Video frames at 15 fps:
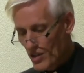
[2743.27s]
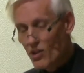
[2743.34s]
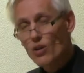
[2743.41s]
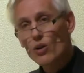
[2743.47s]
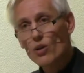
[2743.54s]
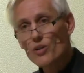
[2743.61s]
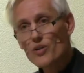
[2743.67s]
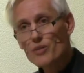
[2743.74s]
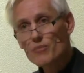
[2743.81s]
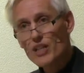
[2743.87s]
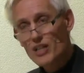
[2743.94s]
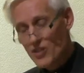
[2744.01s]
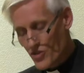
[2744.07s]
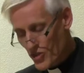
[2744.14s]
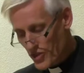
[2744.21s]
All the
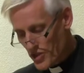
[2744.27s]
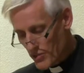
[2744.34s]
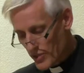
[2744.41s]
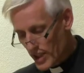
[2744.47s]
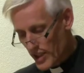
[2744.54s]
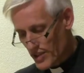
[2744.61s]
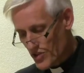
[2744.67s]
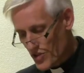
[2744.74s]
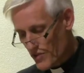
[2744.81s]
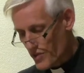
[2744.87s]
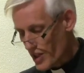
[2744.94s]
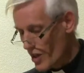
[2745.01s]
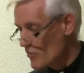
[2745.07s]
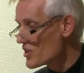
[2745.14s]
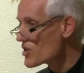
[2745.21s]
Master demands of
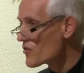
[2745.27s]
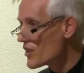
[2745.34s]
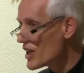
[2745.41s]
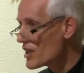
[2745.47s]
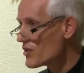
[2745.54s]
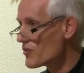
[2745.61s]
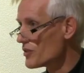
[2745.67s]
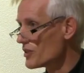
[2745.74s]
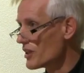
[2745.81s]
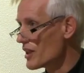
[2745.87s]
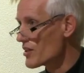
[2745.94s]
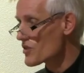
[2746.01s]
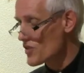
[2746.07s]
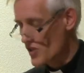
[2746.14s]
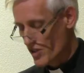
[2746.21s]
them is
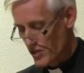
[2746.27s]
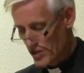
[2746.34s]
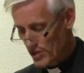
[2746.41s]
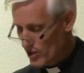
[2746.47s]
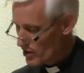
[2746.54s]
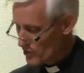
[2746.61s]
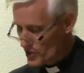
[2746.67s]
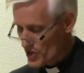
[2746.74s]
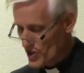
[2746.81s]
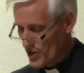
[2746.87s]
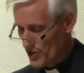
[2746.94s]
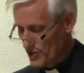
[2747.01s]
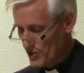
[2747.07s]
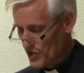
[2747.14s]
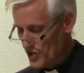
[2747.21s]
faithfulness, not
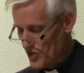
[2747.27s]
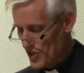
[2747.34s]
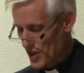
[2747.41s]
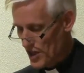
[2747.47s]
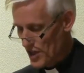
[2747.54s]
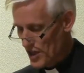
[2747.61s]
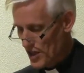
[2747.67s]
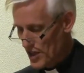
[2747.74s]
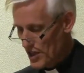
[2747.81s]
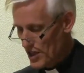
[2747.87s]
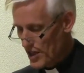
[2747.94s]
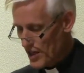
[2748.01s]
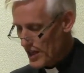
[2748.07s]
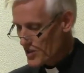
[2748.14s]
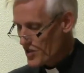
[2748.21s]
results.
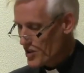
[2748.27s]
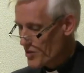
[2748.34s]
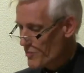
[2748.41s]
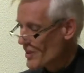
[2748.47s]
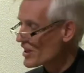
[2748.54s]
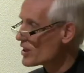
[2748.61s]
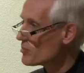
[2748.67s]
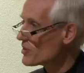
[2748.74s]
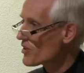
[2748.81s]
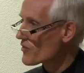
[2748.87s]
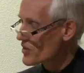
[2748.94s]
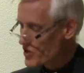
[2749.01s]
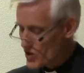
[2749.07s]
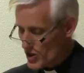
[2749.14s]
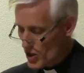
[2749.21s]
As in the parable of
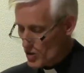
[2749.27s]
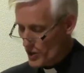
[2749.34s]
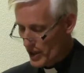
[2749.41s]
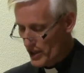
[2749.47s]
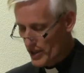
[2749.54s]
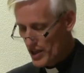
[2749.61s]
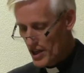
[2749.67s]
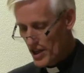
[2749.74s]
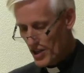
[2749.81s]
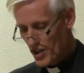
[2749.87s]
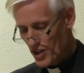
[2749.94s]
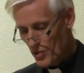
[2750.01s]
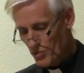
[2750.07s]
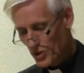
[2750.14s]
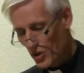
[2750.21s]
the sower,
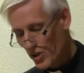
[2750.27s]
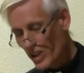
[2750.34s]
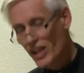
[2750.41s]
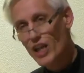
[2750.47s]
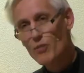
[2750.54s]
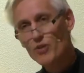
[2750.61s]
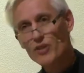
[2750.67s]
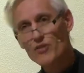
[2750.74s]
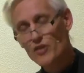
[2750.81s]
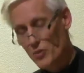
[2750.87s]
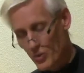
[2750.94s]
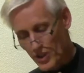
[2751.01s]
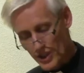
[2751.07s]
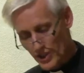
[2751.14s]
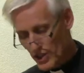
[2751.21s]
the proclaimer of the
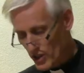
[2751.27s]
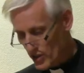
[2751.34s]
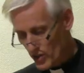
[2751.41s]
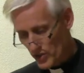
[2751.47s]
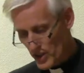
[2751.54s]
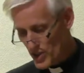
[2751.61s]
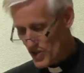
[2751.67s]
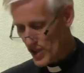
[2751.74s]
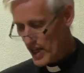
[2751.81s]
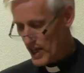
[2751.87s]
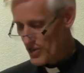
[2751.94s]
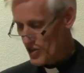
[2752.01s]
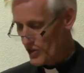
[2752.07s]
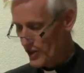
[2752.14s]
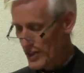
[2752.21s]
Word can only
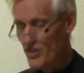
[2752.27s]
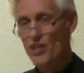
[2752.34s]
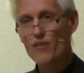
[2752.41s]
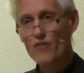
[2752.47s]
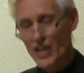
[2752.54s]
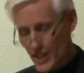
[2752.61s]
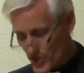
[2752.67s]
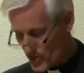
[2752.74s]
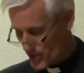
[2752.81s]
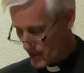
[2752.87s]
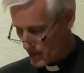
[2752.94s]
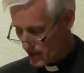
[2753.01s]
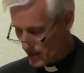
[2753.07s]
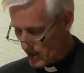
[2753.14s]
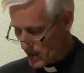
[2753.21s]
scatter it, invest it
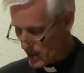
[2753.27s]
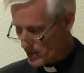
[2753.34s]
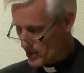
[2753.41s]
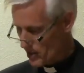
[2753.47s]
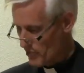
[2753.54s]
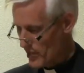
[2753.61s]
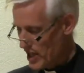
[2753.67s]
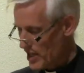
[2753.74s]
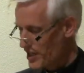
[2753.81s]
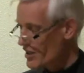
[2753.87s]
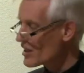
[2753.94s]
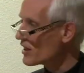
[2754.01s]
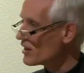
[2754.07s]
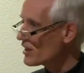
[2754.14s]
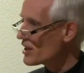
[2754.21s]
in the kingdom,
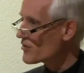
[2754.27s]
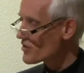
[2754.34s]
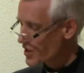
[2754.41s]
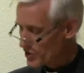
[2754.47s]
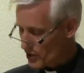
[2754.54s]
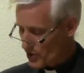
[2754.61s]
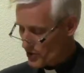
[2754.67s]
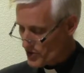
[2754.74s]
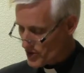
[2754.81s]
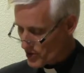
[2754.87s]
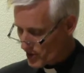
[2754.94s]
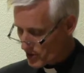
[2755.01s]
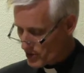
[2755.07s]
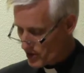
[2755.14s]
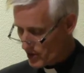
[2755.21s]
and leave the growth to
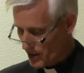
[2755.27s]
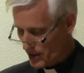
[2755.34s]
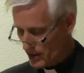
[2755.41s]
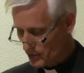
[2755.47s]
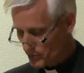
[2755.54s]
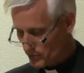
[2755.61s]
the Lord.